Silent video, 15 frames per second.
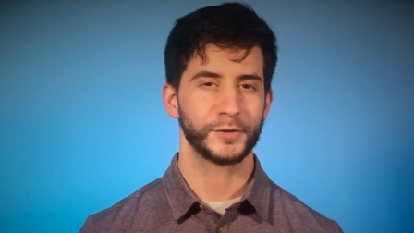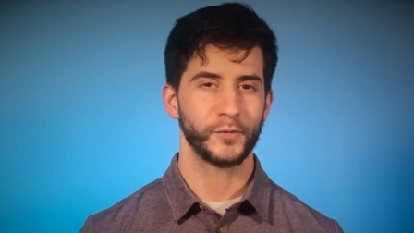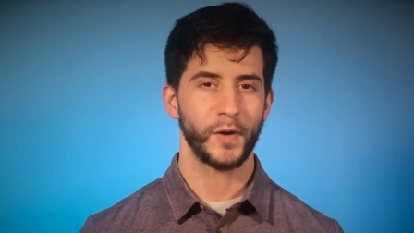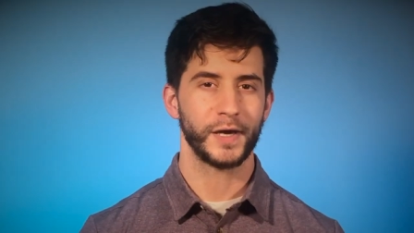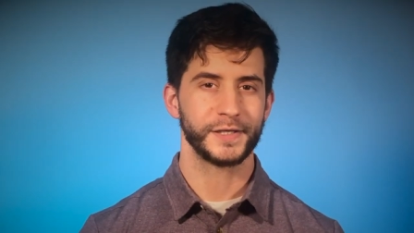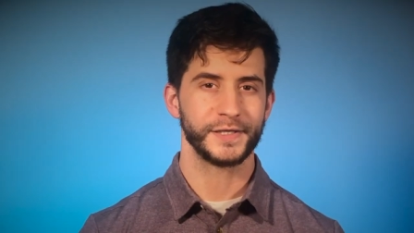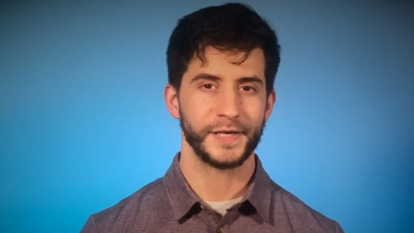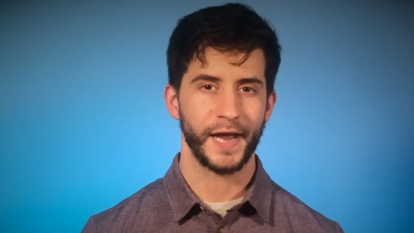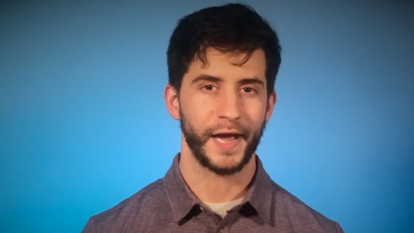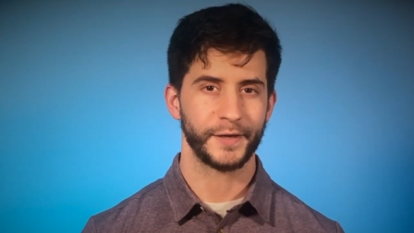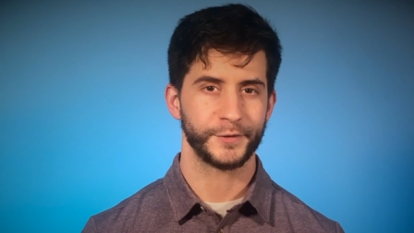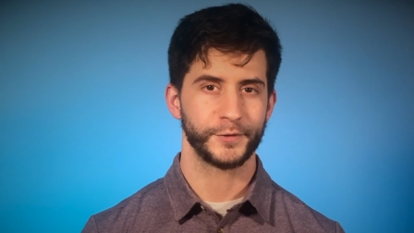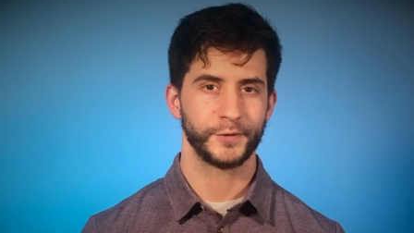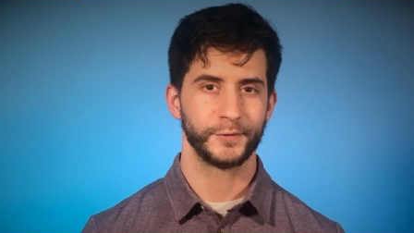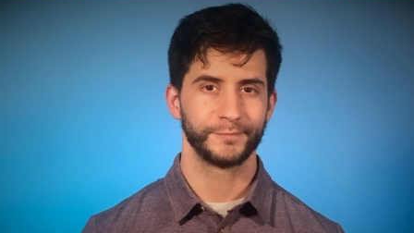Squatch
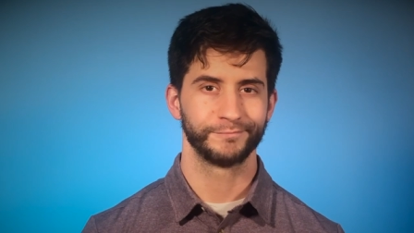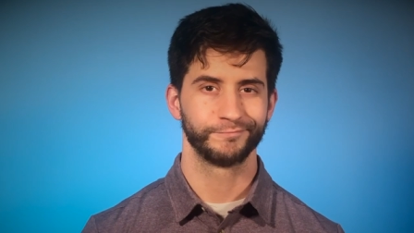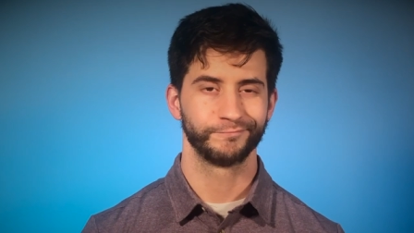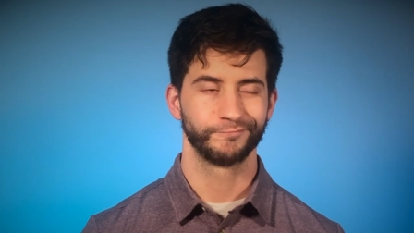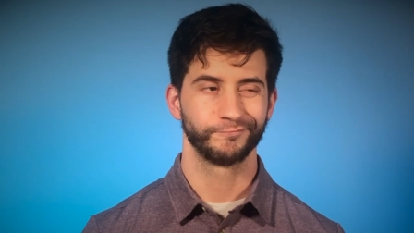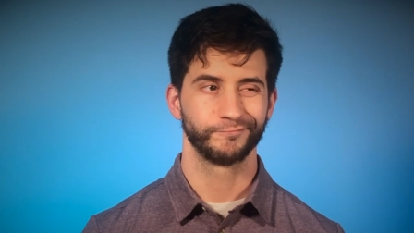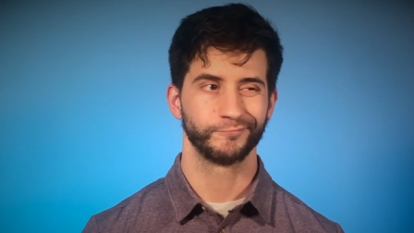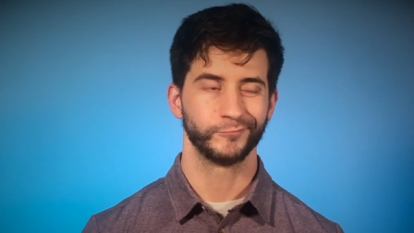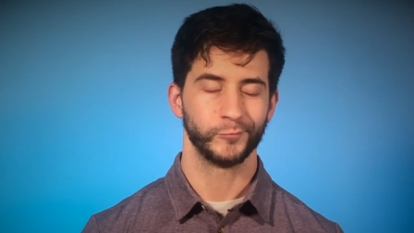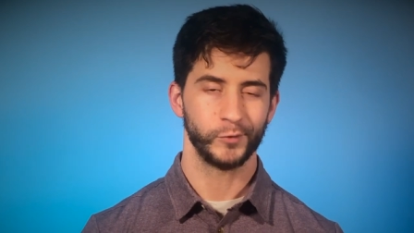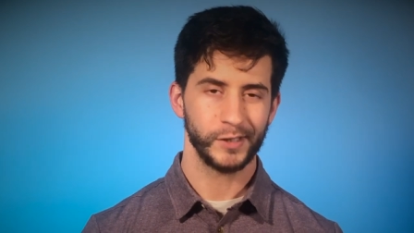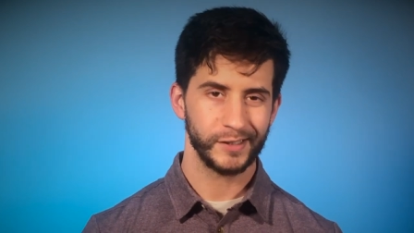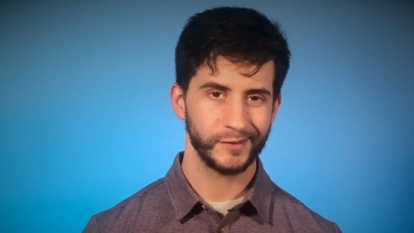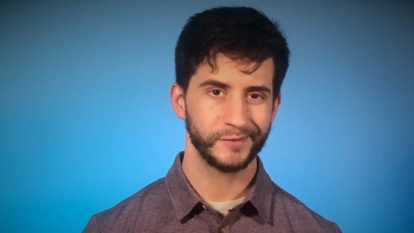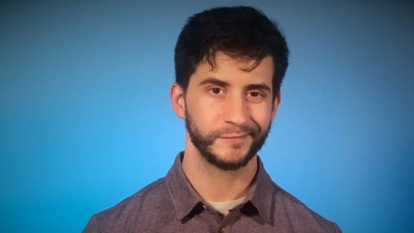natural?
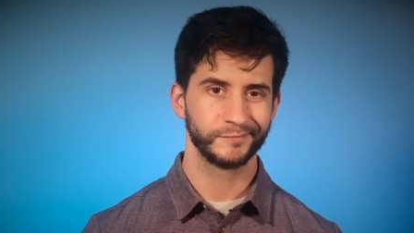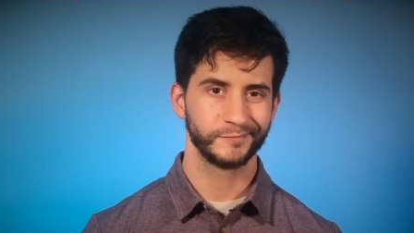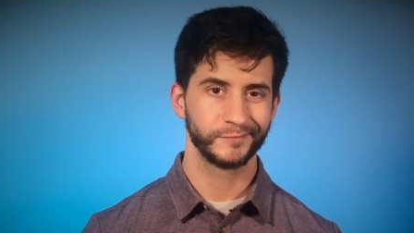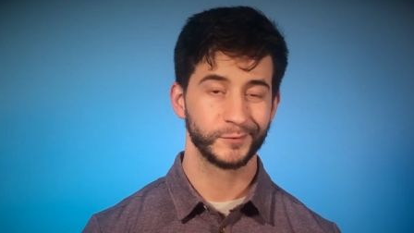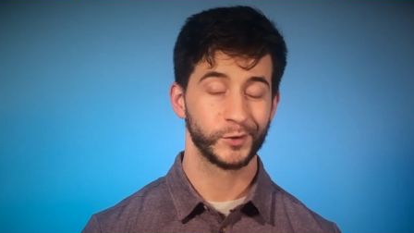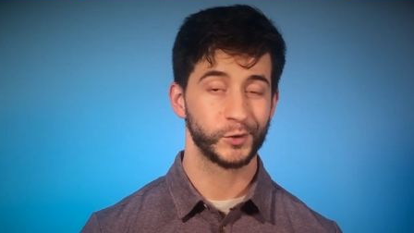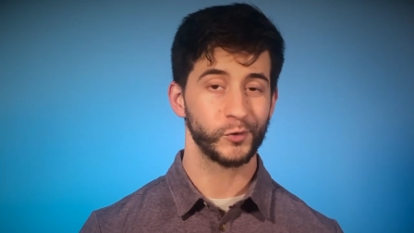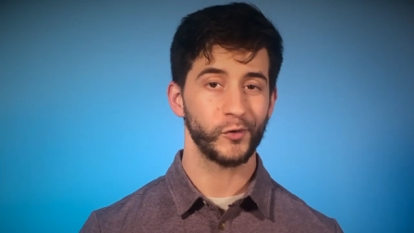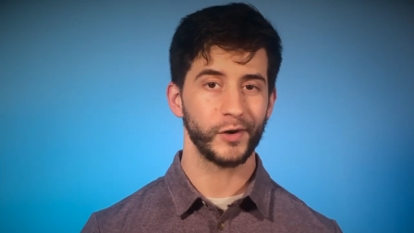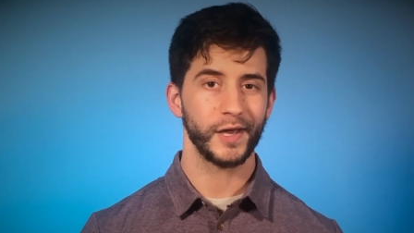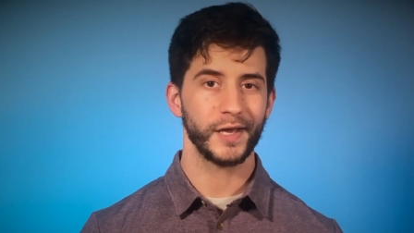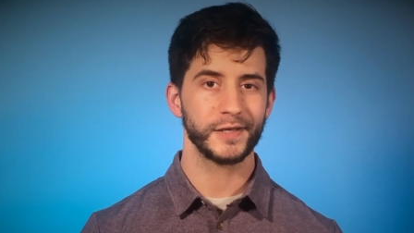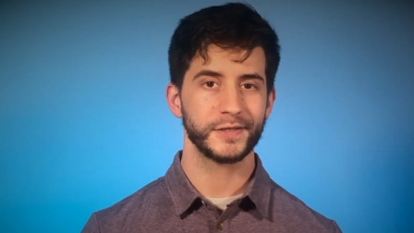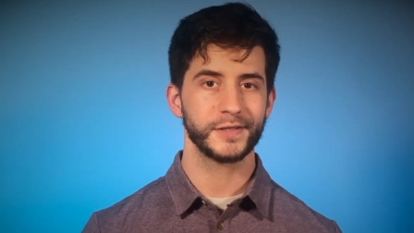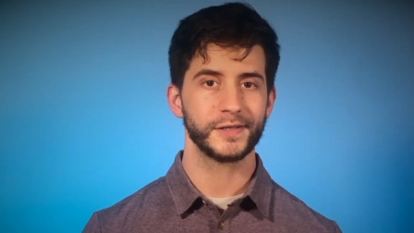Well, short
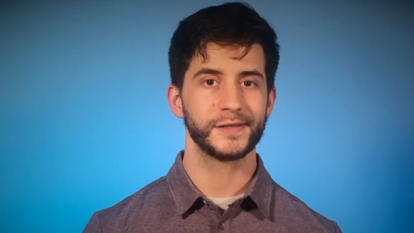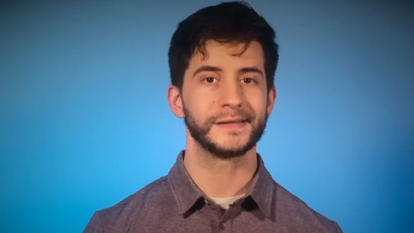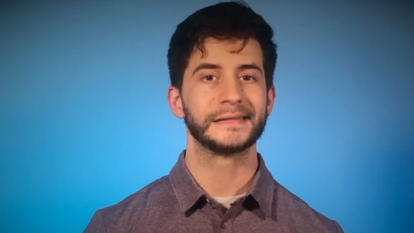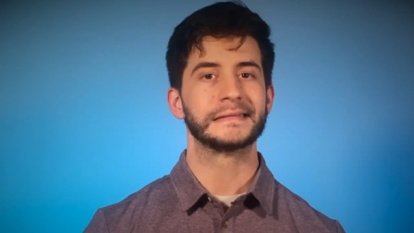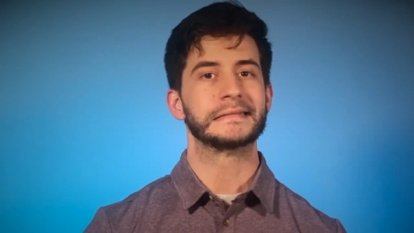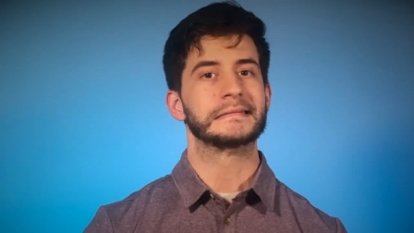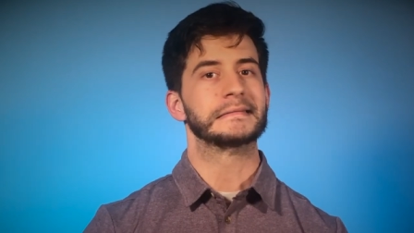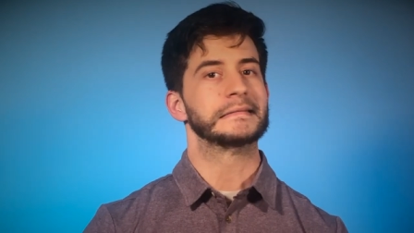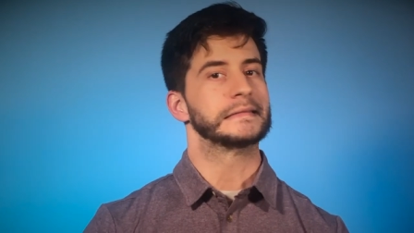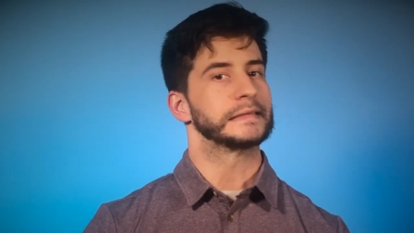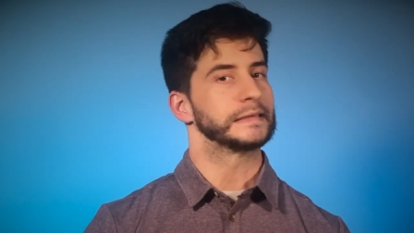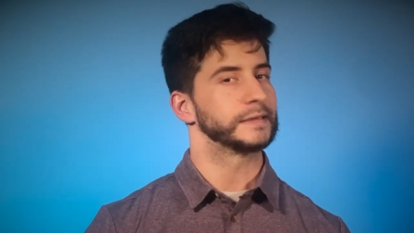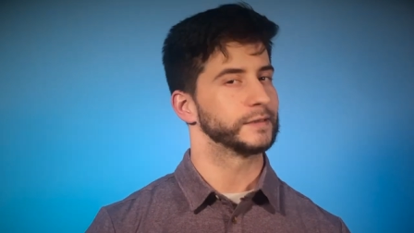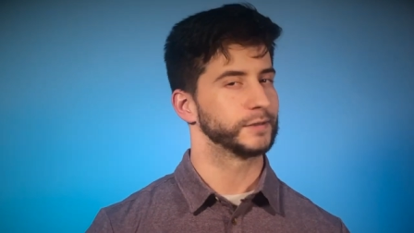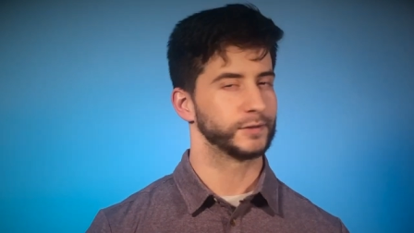answer,
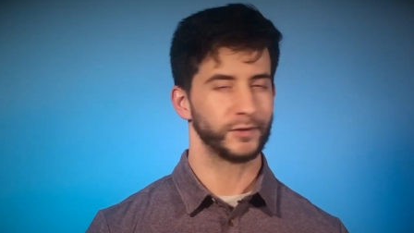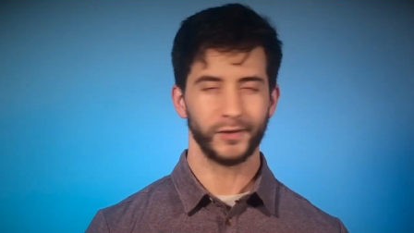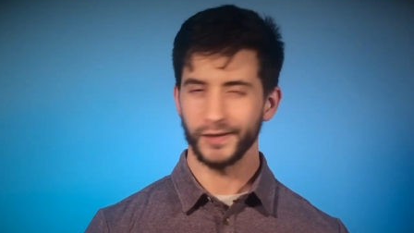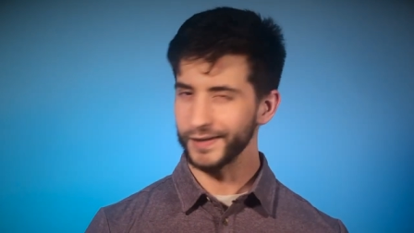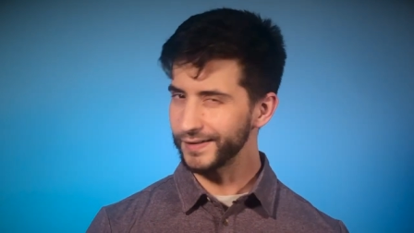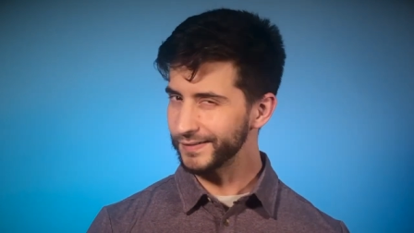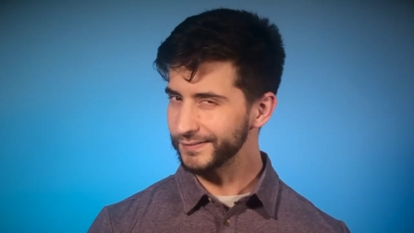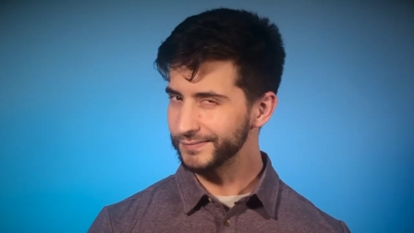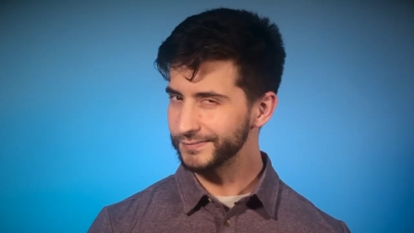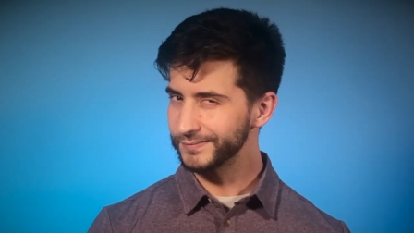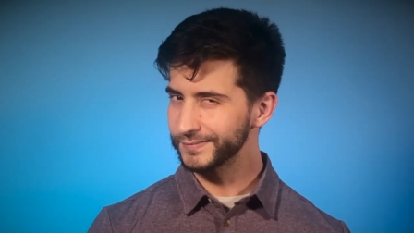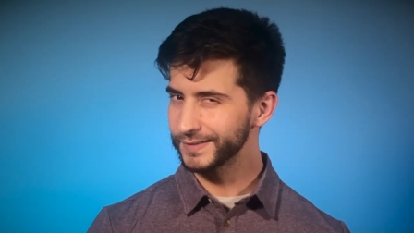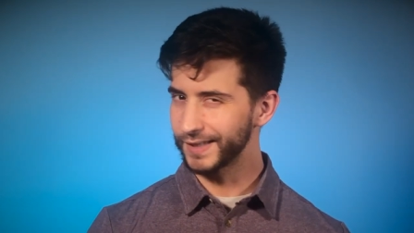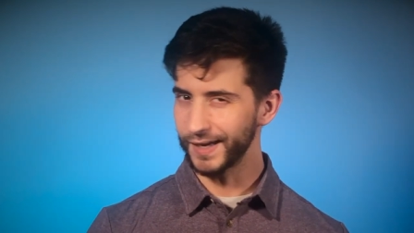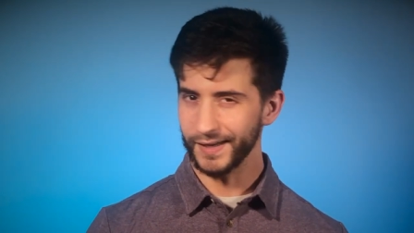sorta,
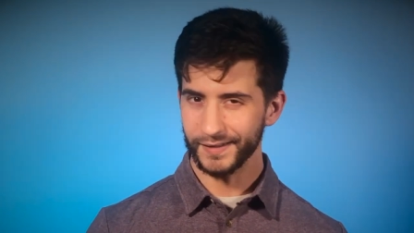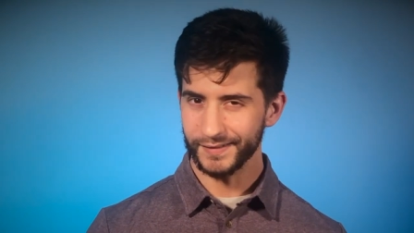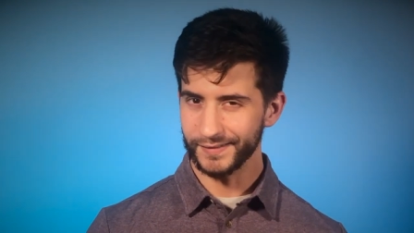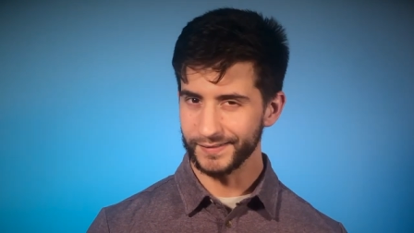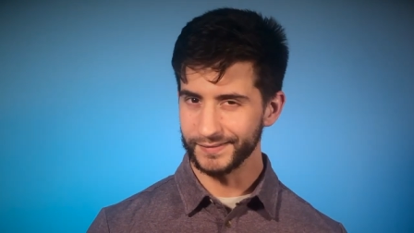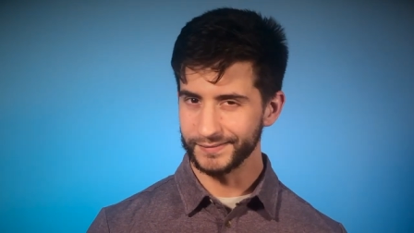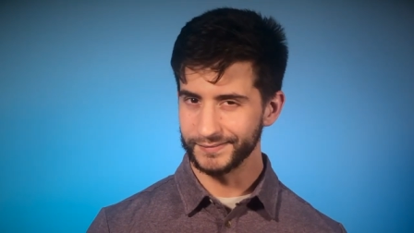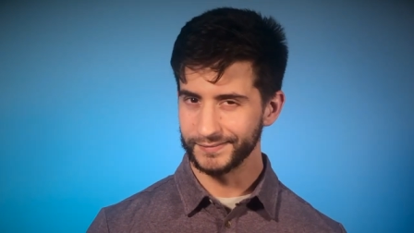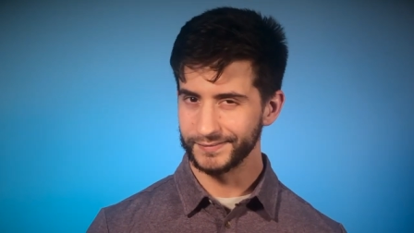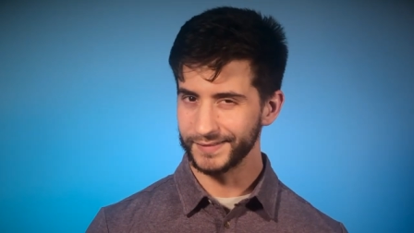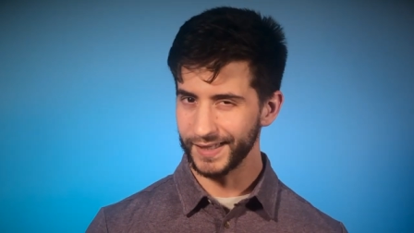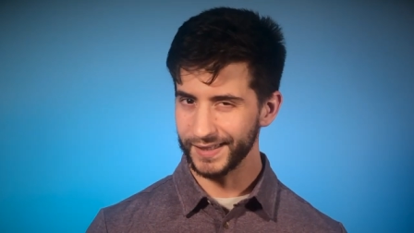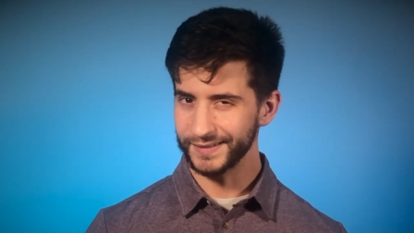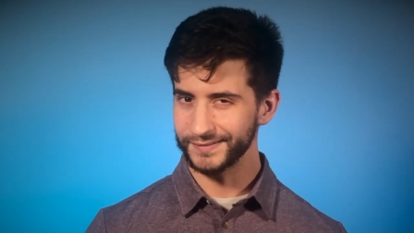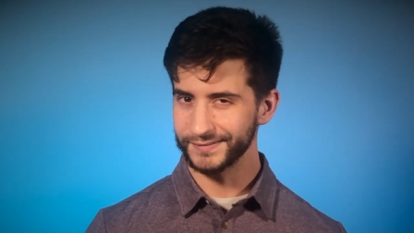kinda,
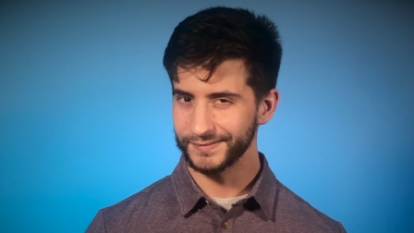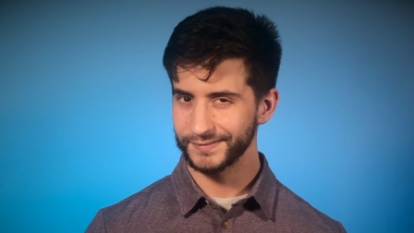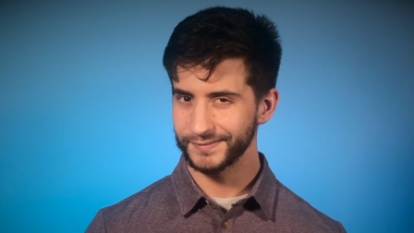right?